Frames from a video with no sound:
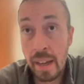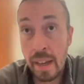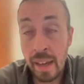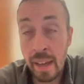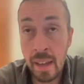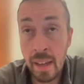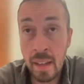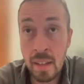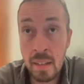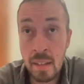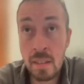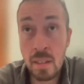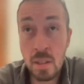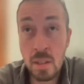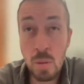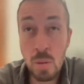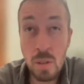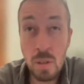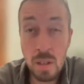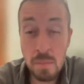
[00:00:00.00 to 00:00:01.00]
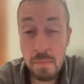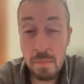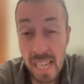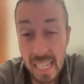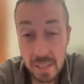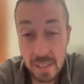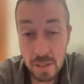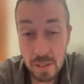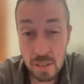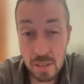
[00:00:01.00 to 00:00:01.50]
and you could
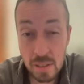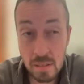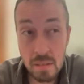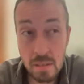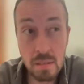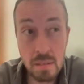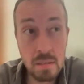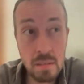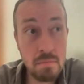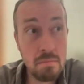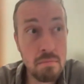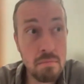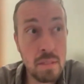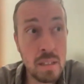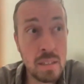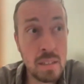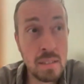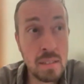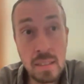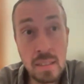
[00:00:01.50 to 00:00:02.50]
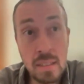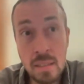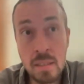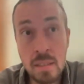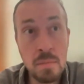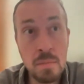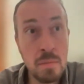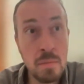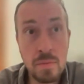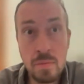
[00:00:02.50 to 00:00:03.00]
imagine a
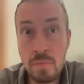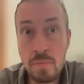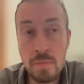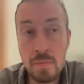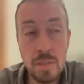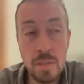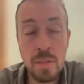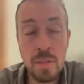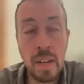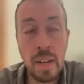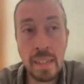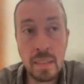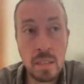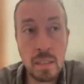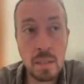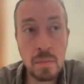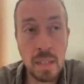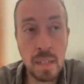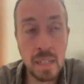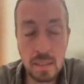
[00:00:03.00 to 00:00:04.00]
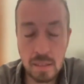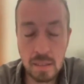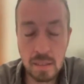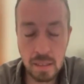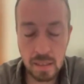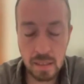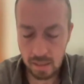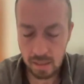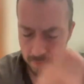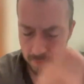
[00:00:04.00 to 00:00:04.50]
system of divine commands
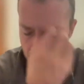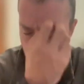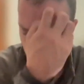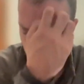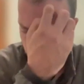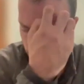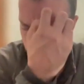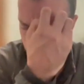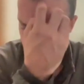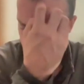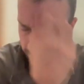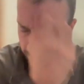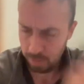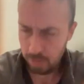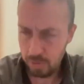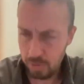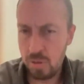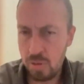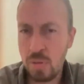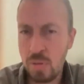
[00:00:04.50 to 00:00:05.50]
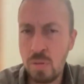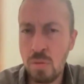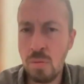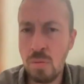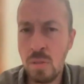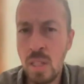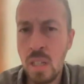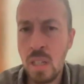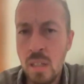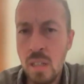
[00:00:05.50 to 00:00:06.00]
that somehow all were supposed
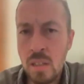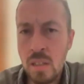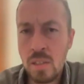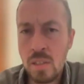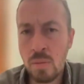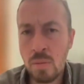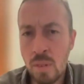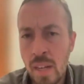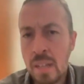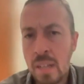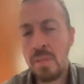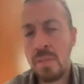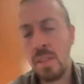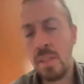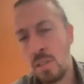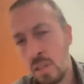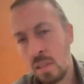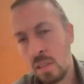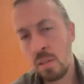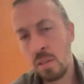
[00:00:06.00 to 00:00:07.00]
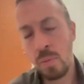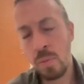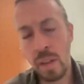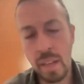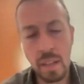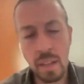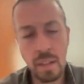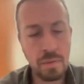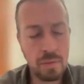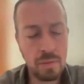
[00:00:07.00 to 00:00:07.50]
to derive each in their
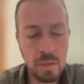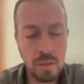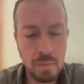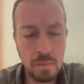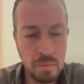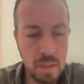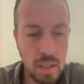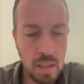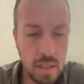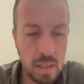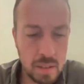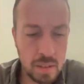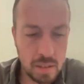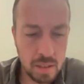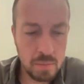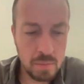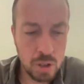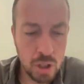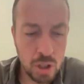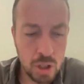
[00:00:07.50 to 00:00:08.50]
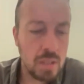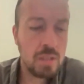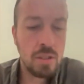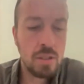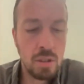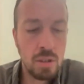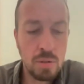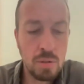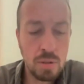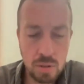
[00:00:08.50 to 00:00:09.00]
way from some just
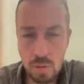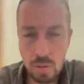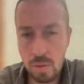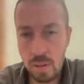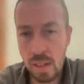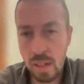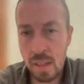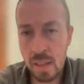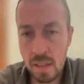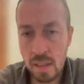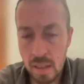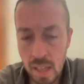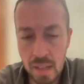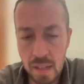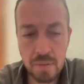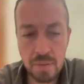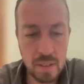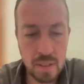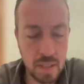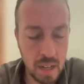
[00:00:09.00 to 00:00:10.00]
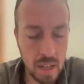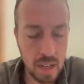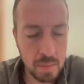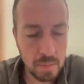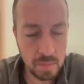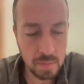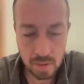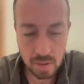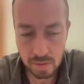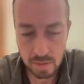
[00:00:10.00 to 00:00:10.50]
so story in the life and
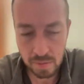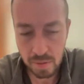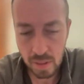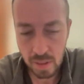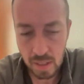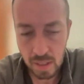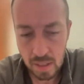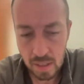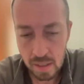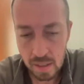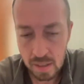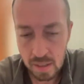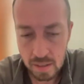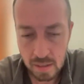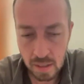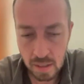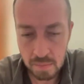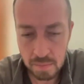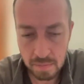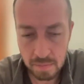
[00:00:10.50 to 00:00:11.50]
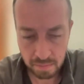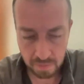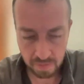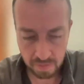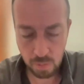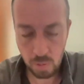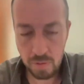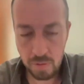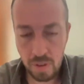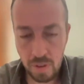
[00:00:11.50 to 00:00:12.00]
times of some
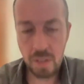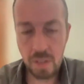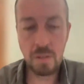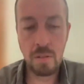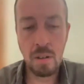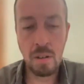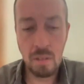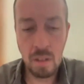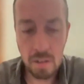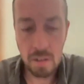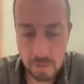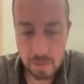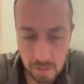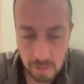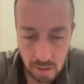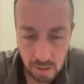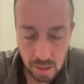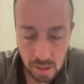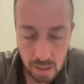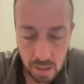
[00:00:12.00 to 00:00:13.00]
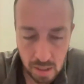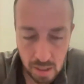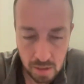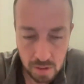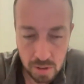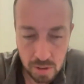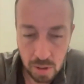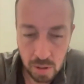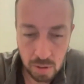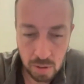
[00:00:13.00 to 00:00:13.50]
forefather or other.
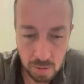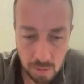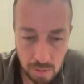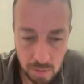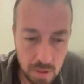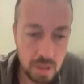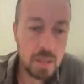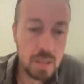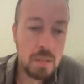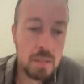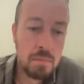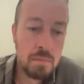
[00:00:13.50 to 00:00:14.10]
So